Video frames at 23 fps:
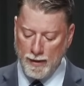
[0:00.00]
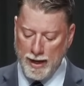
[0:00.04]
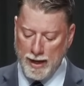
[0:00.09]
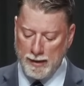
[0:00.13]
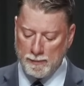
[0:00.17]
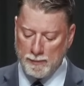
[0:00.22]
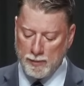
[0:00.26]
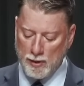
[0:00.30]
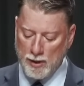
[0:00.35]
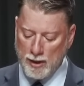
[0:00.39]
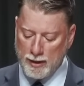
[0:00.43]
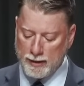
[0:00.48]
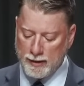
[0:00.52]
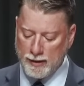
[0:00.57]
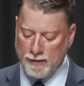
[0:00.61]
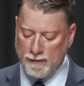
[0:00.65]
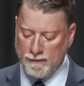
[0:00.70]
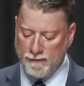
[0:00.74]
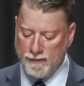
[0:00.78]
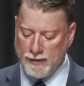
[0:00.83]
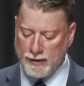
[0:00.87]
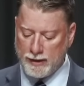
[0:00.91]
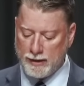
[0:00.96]
And plucked
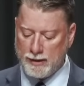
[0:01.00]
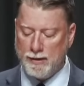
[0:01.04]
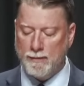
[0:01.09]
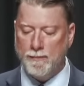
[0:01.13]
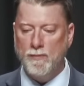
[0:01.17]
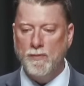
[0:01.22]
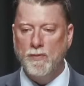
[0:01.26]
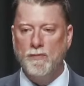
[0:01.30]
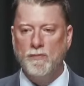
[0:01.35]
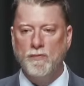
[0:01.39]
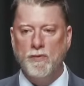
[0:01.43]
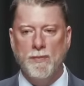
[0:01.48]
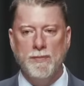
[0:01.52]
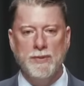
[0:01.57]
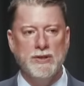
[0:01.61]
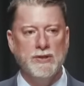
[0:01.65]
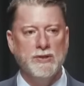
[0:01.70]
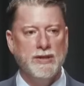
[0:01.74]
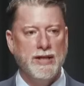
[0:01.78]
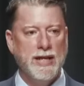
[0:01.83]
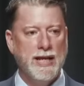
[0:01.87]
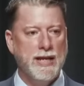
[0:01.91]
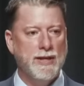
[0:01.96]
the victim from
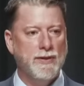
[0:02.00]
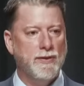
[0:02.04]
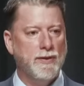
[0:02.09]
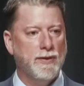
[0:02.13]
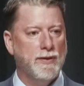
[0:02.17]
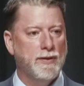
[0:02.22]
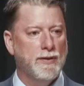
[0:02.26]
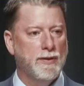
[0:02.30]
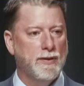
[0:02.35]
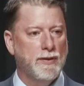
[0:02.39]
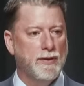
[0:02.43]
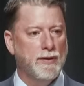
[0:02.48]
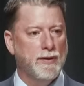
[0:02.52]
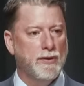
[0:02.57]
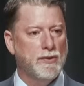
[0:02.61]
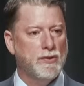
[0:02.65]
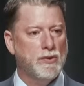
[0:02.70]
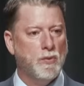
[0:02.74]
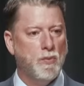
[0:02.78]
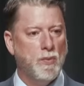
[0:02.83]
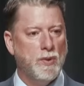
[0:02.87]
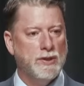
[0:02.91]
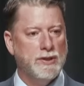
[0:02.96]
his teeth.
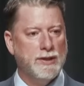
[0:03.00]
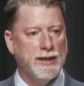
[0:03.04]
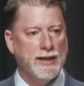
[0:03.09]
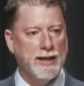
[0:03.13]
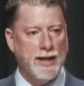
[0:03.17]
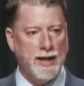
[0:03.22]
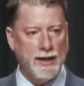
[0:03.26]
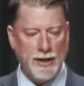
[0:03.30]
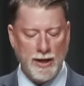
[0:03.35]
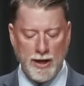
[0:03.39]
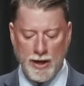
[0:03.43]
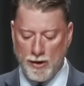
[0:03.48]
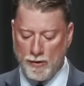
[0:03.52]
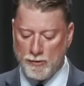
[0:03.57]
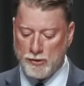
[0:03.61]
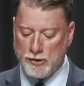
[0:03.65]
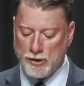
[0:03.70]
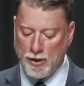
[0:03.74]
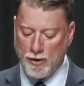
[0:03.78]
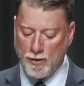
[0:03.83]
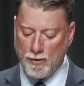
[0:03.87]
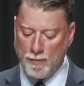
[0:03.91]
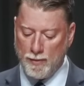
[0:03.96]
So, once again, here,
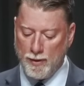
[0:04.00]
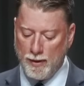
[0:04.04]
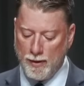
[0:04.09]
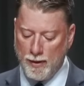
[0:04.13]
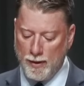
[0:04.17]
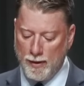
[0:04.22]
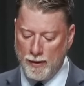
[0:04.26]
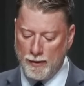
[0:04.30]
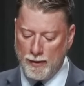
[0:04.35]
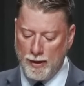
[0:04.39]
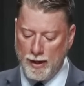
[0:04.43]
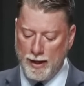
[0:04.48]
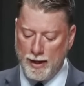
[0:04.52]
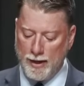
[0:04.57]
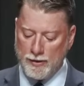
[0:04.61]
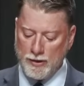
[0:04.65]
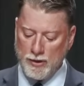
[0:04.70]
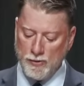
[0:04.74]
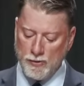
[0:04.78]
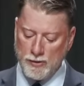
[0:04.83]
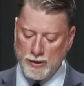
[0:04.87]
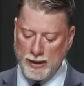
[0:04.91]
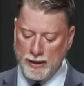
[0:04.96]
Job uh,
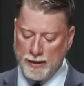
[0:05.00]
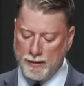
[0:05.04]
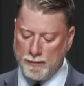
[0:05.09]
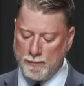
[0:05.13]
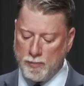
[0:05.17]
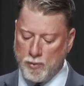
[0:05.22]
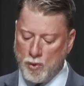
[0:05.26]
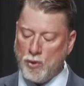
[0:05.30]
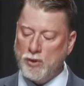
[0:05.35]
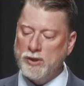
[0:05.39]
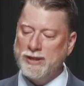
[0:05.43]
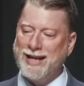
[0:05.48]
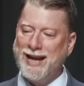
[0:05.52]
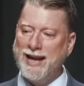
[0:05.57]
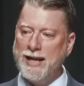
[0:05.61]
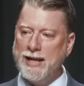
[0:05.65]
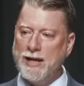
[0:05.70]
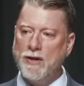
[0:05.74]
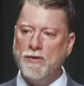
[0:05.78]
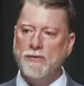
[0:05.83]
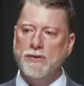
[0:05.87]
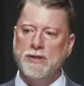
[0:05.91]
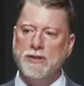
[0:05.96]
using, put,
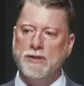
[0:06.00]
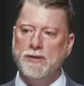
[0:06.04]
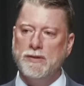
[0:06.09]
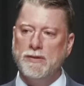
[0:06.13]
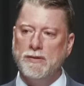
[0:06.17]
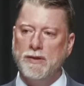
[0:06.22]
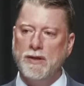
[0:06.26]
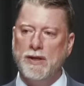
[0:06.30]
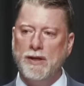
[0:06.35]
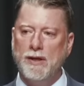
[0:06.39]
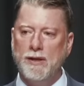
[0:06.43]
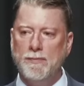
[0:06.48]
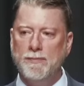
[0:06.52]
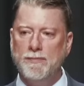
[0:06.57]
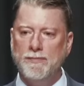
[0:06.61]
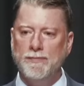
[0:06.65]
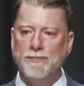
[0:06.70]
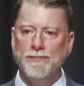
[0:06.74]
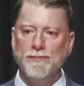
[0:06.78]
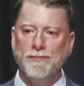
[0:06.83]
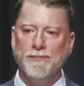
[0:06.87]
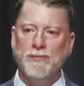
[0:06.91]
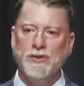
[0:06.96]
tying all these
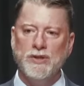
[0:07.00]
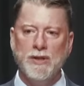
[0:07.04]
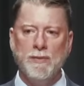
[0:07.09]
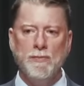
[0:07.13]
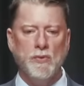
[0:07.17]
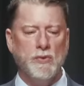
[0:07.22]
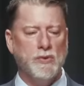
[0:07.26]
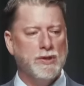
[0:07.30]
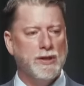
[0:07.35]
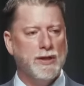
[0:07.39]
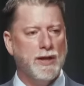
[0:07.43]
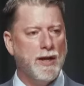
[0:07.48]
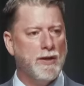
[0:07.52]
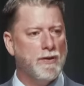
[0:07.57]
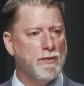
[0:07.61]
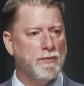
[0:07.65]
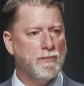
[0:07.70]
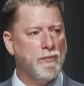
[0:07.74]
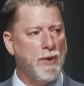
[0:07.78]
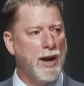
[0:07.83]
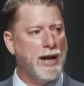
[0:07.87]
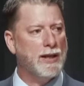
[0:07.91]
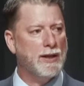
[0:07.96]
um, symbols
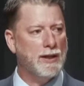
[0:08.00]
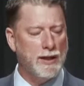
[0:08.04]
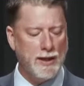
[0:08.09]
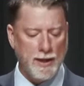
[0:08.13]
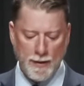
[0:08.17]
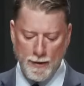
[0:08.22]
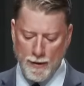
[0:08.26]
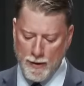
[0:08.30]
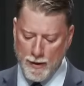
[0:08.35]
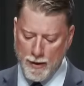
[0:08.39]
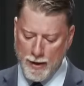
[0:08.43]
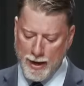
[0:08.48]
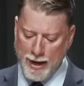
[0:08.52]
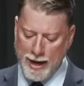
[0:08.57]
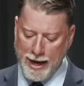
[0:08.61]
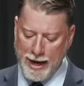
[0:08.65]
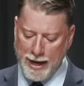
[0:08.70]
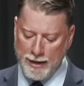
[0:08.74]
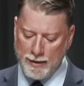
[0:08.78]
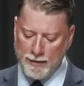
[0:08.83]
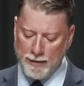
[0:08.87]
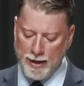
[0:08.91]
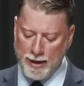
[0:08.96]
together, frankly,
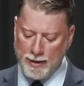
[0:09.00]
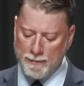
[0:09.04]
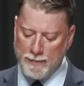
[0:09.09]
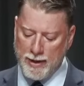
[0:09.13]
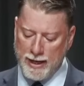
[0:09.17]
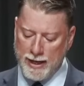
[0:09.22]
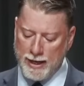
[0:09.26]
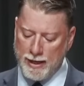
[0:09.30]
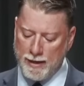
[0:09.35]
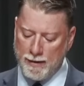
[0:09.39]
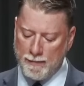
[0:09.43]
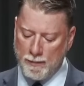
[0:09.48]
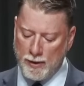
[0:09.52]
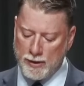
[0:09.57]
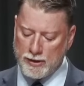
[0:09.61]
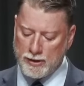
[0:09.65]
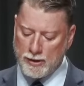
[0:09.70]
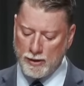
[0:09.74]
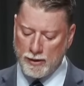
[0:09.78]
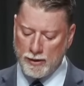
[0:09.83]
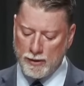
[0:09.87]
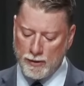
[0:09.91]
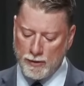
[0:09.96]
and, and making it
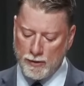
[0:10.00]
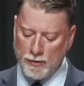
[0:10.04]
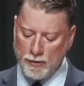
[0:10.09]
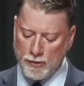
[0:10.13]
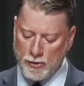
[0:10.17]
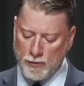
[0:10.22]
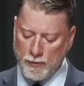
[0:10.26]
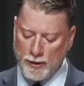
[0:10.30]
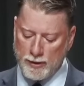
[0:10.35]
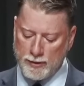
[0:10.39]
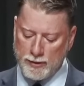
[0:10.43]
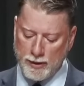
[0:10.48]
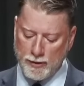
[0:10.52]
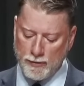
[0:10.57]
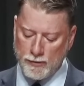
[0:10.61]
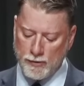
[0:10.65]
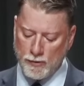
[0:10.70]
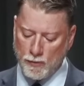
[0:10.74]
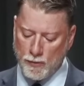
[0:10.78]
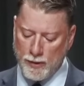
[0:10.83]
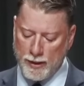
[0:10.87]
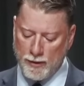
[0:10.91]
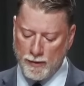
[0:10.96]
much clearer to us here
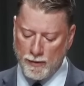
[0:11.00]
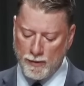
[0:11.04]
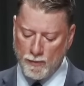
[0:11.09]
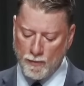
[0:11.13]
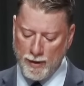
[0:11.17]
as the reader.